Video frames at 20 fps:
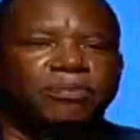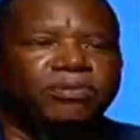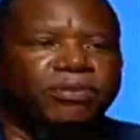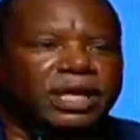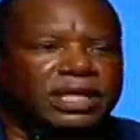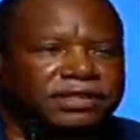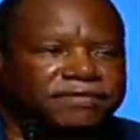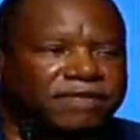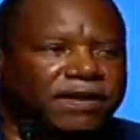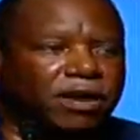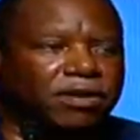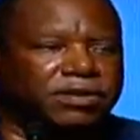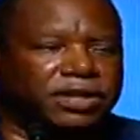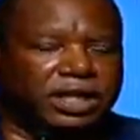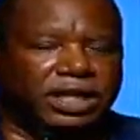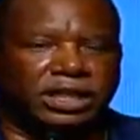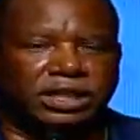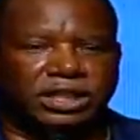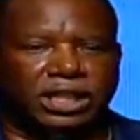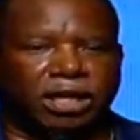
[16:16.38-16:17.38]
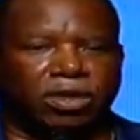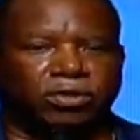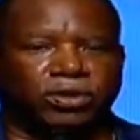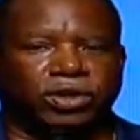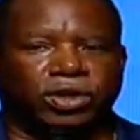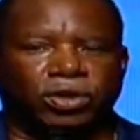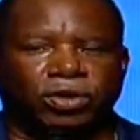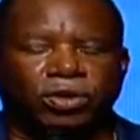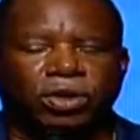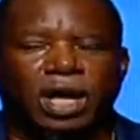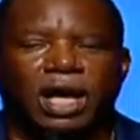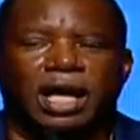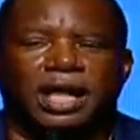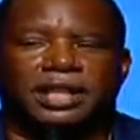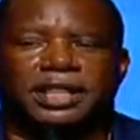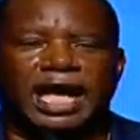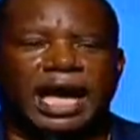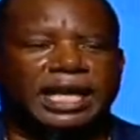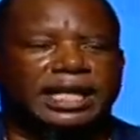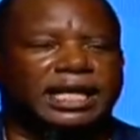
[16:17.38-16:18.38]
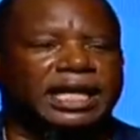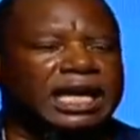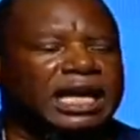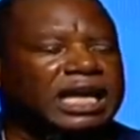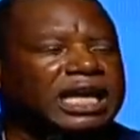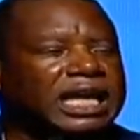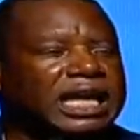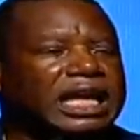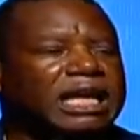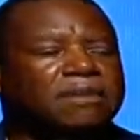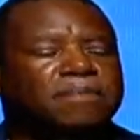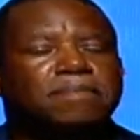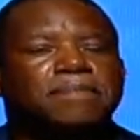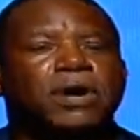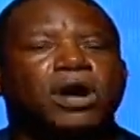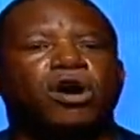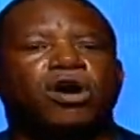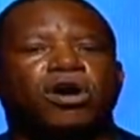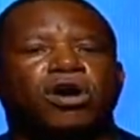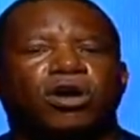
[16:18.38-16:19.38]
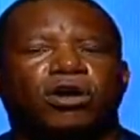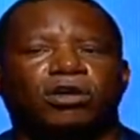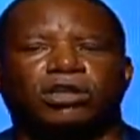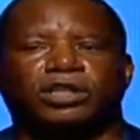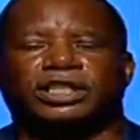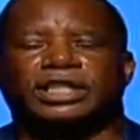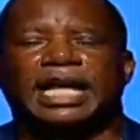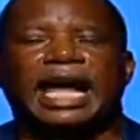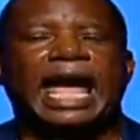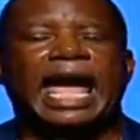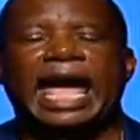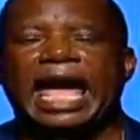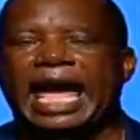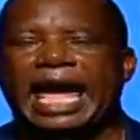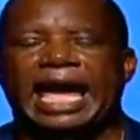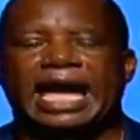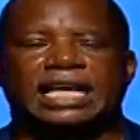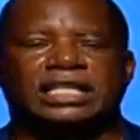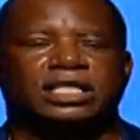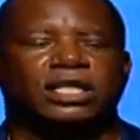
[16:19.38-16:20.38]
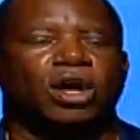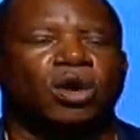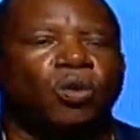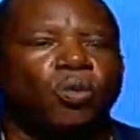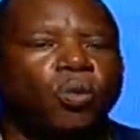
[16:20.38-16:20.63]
press further to tell you that he emerged as